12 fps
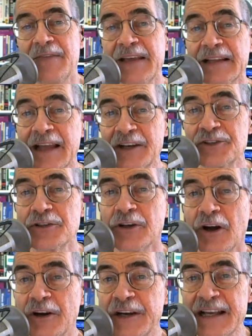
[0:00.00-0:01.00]
The
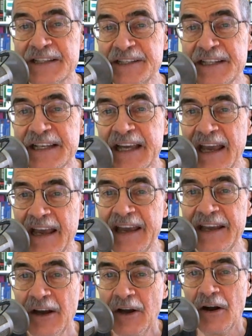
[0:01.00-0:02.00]
ElectionGuard
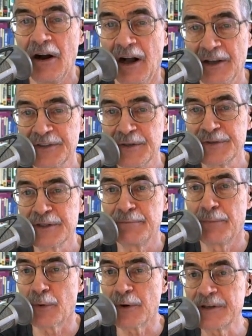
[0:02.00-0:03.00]
SDK also
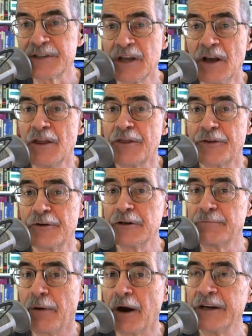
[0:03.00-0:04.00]
supports
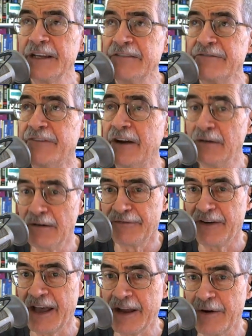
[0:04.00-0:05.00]
third-party
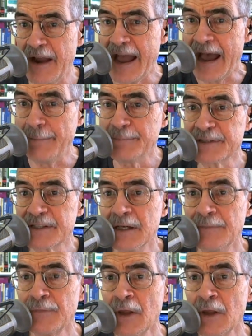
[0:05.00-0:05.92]
verifier apps